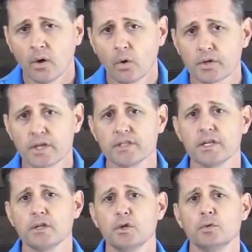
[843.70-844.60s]
Or the
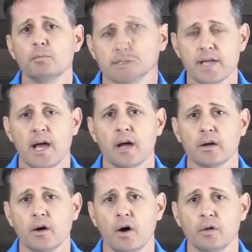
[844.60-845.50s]
continued
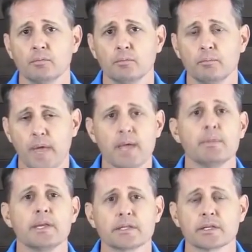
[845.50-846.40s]
attack on
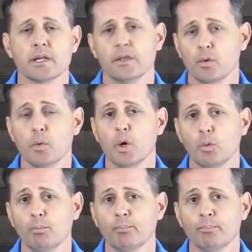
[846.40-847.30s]
babies in the womb.